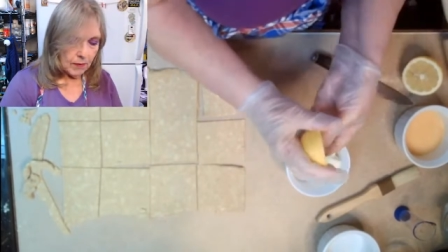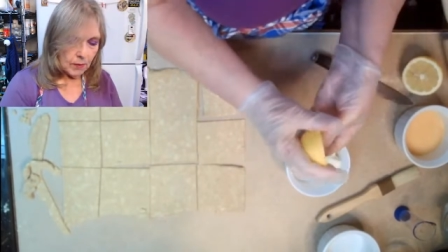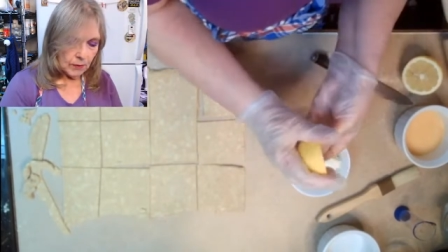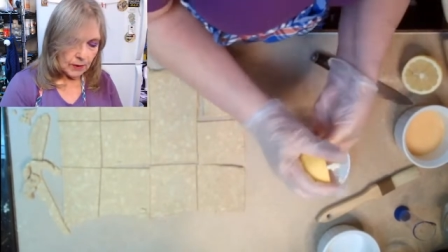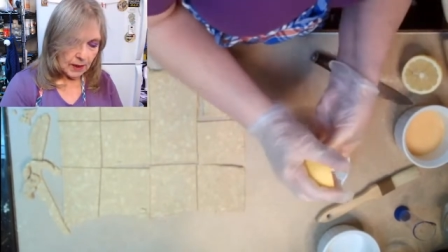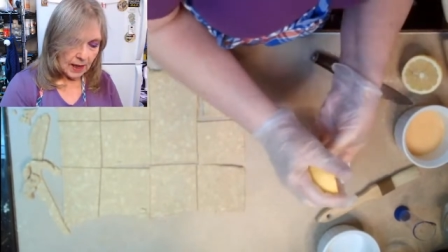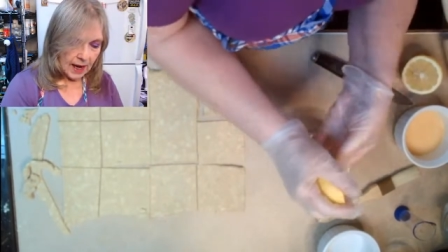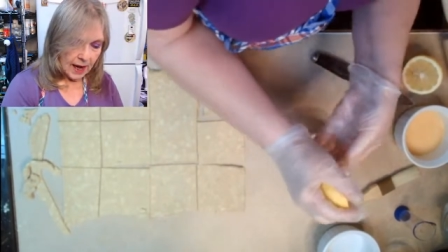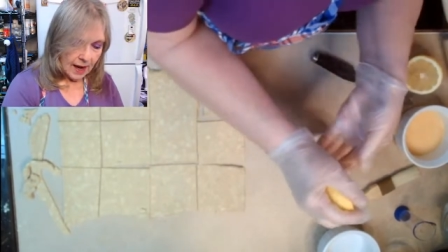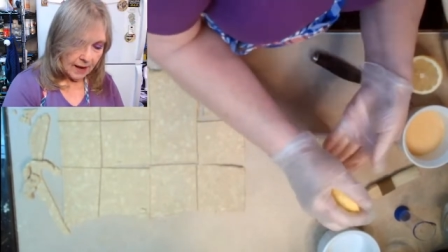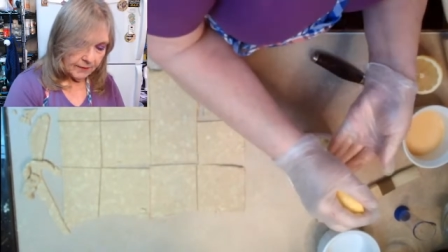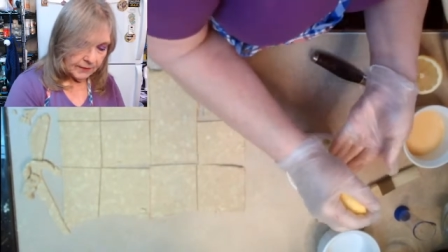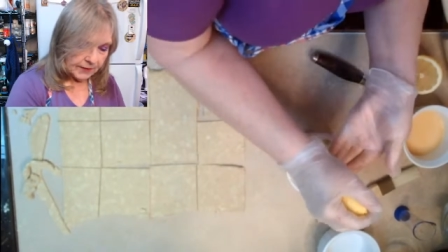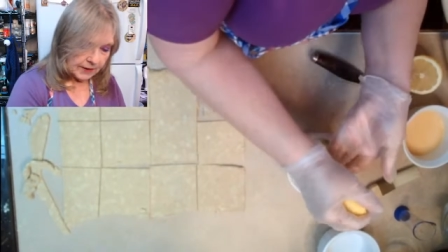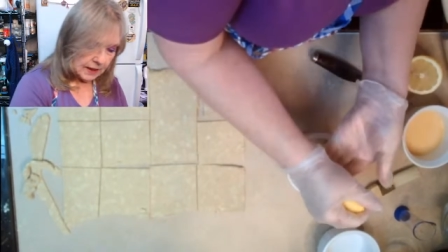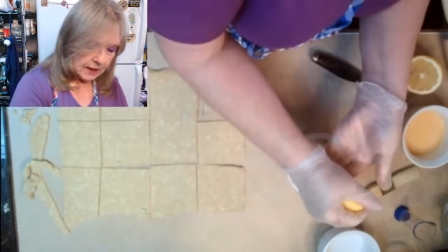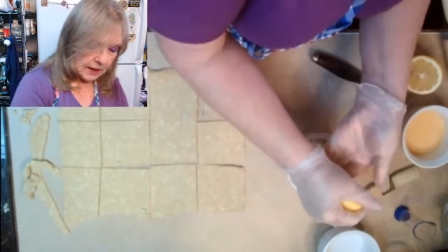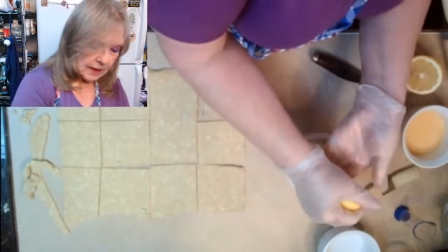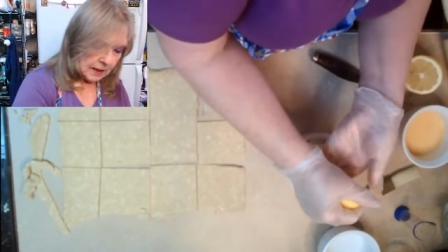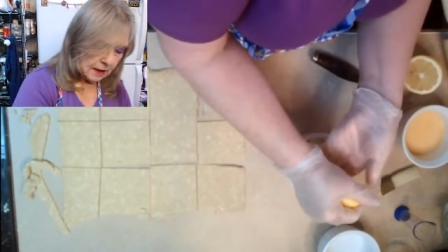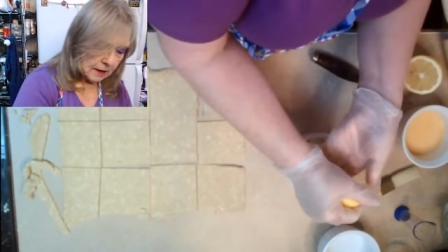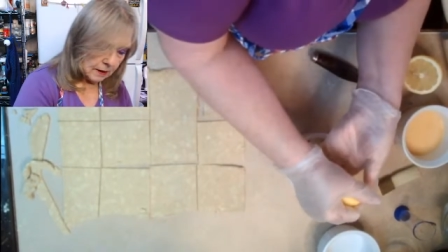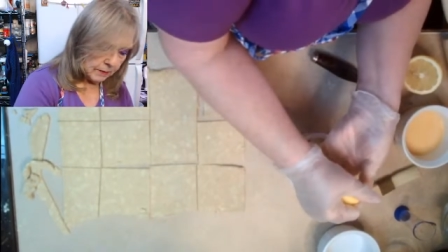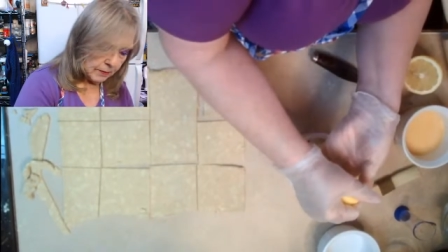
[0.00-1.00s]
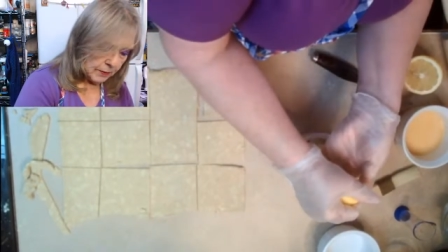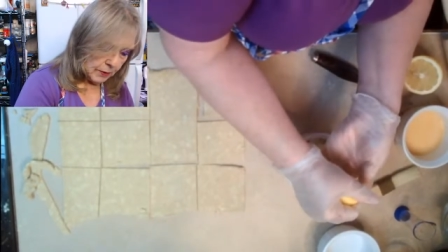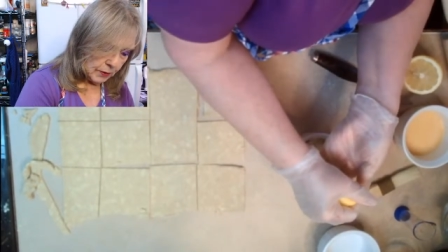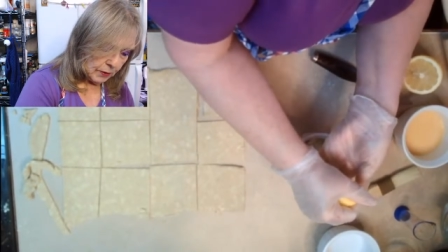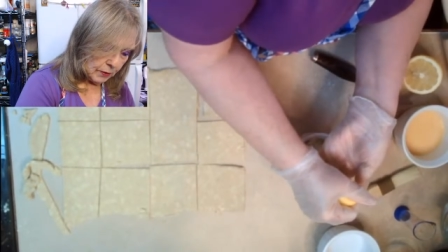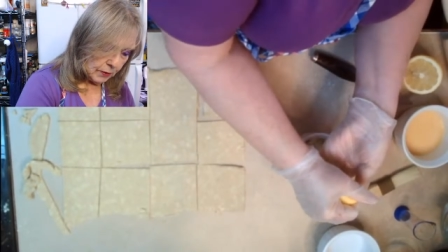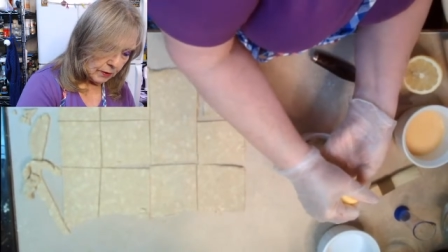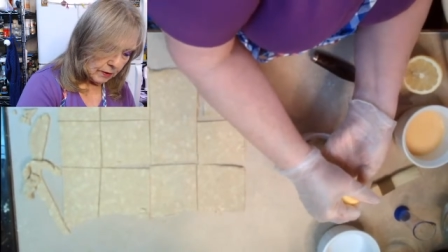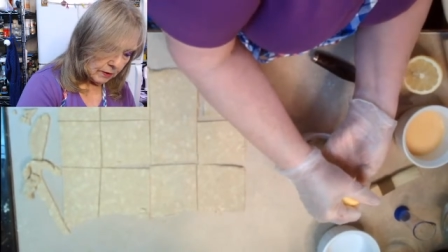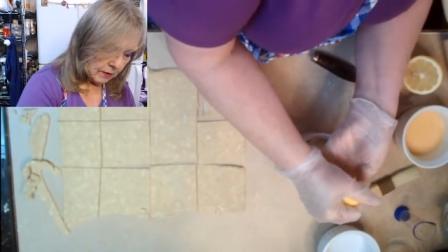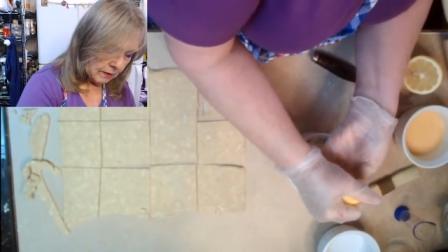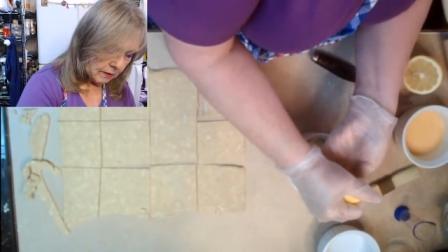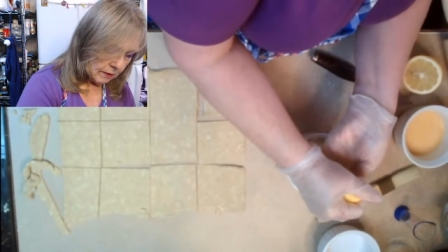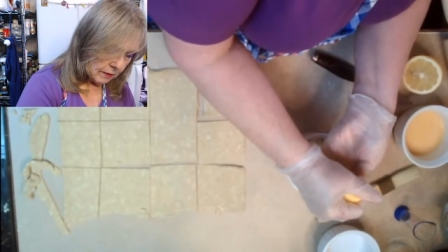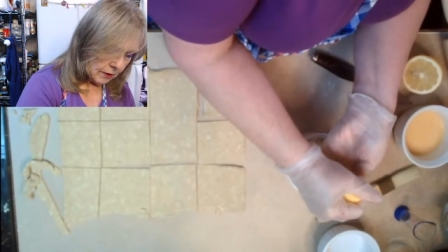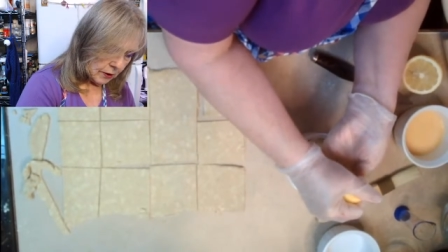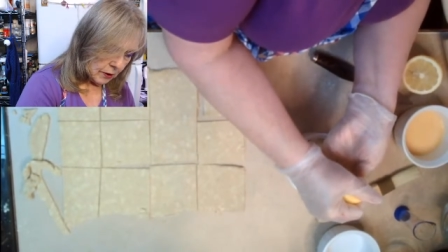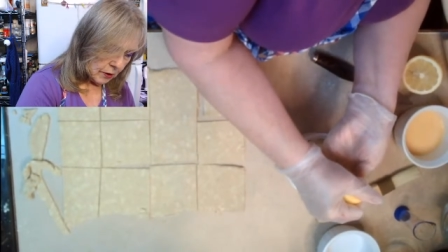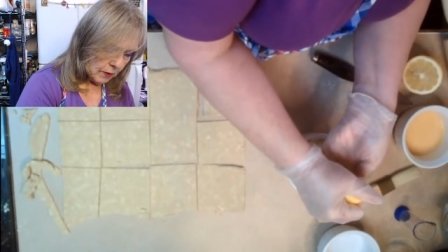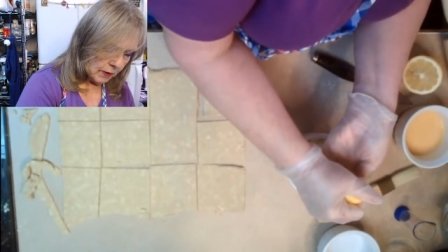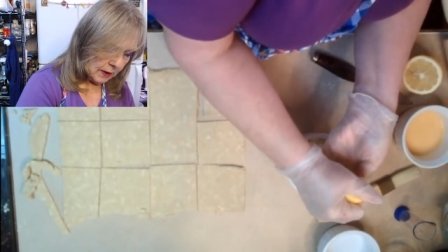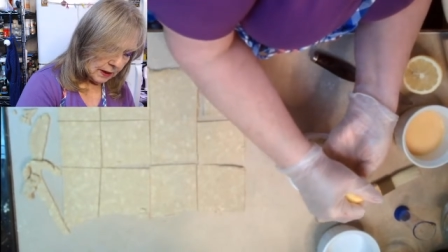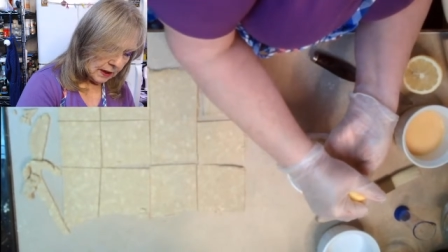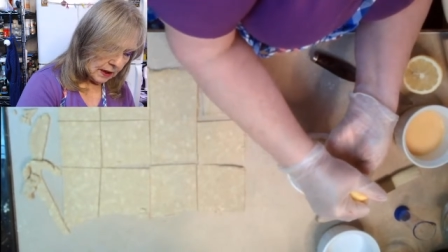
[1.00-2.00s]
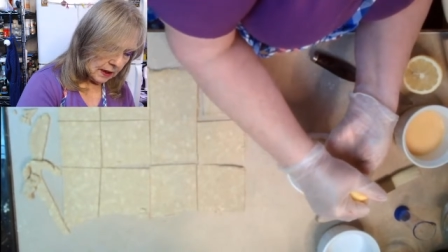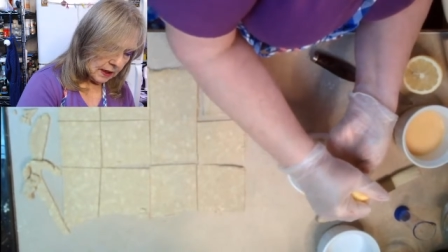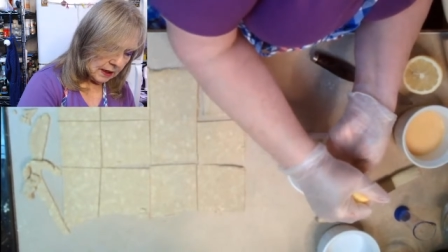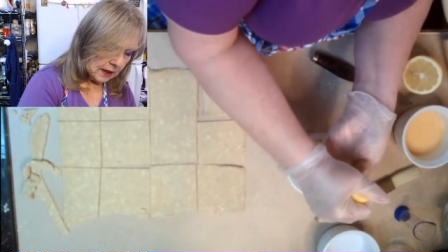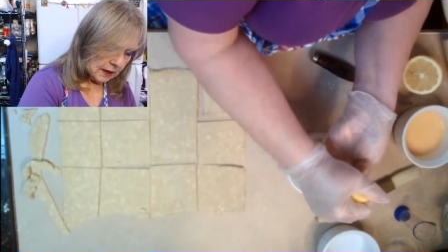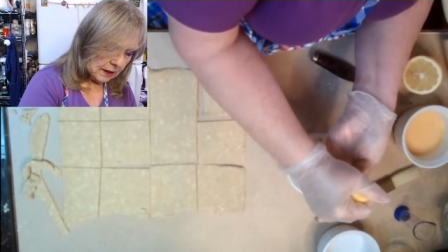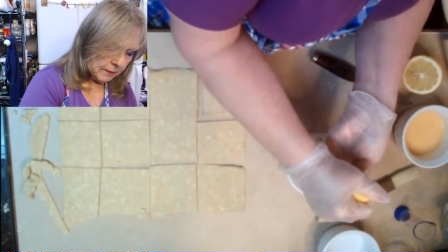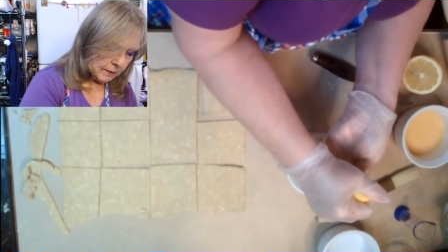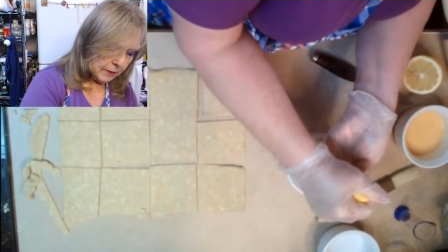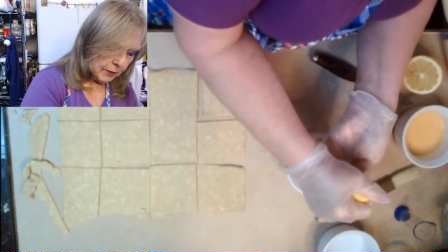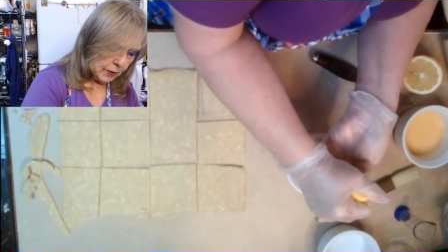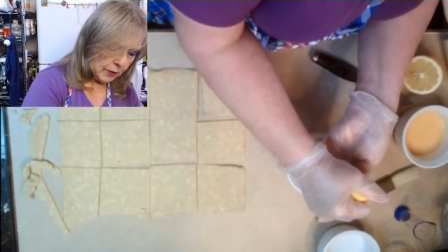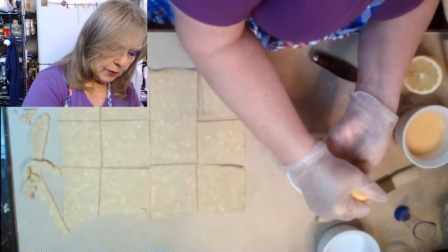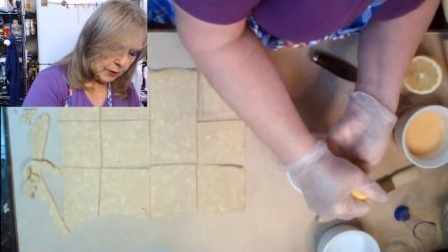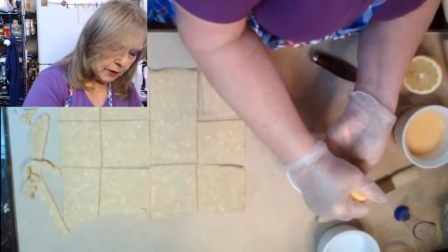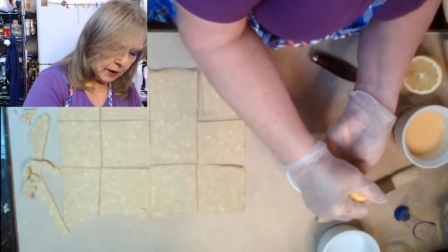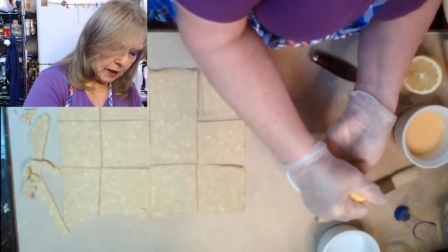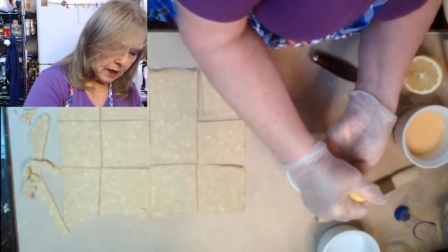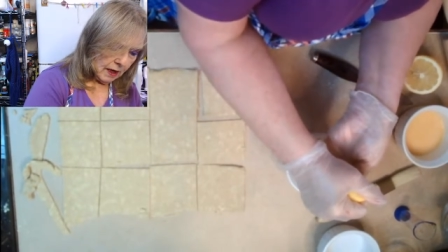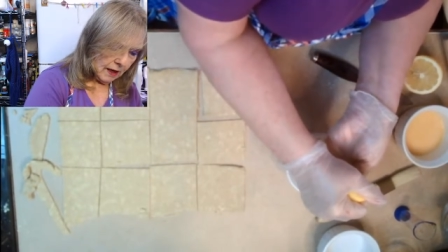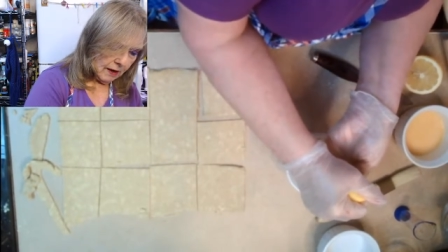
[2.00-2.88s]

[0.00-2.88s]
about half a teaspoon to a teaspoon